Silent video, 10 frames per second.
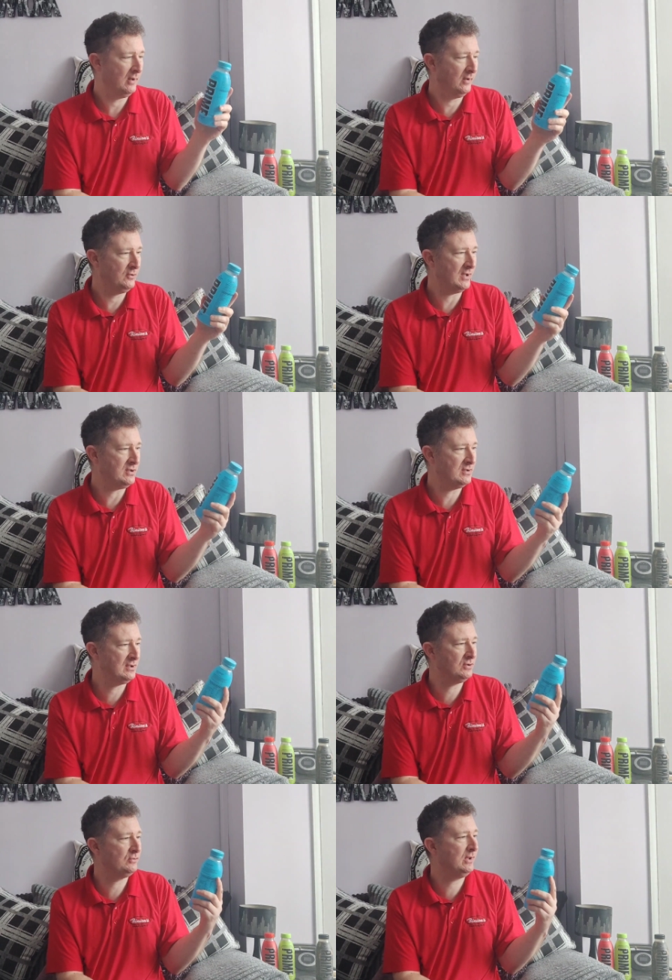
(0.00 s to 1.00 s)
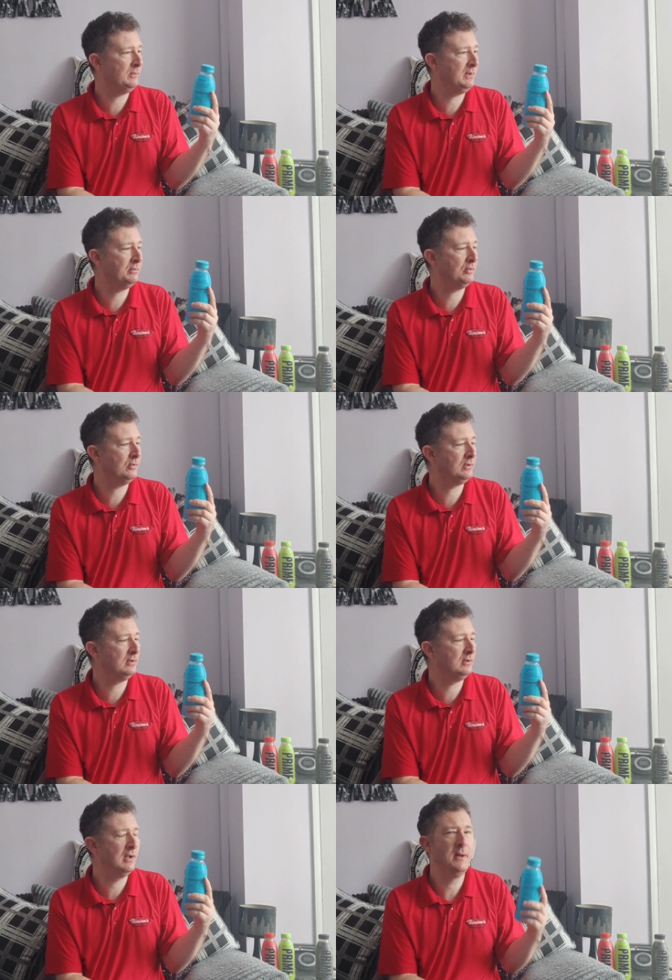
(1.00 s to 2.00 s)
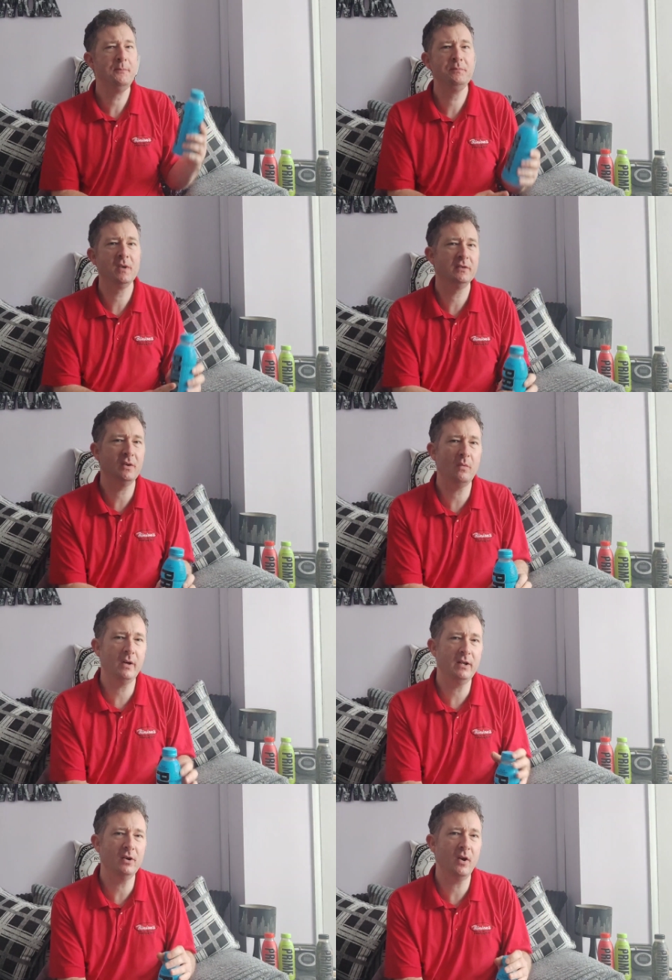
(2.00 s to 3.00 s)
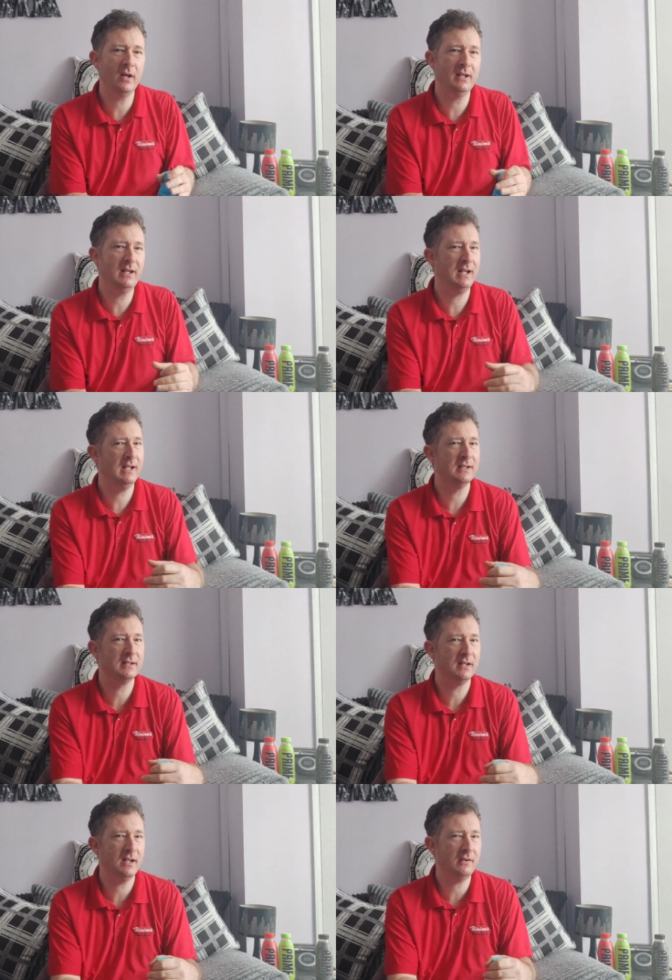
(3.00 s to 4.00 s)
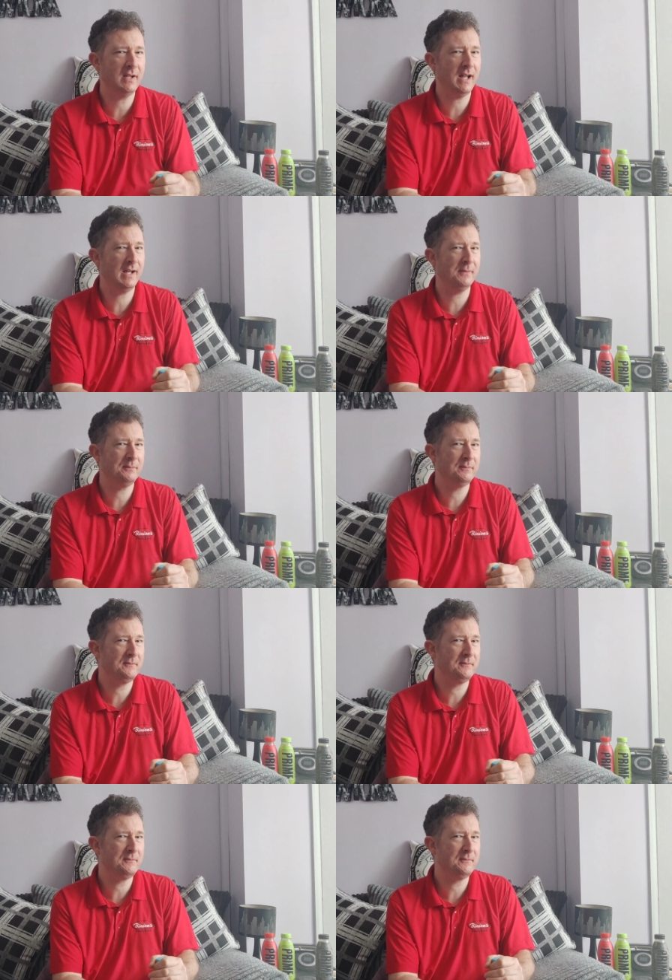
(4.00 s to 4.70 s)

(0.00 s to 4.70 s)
hydration is extremely important. So why are you targeting kids? I don't get it.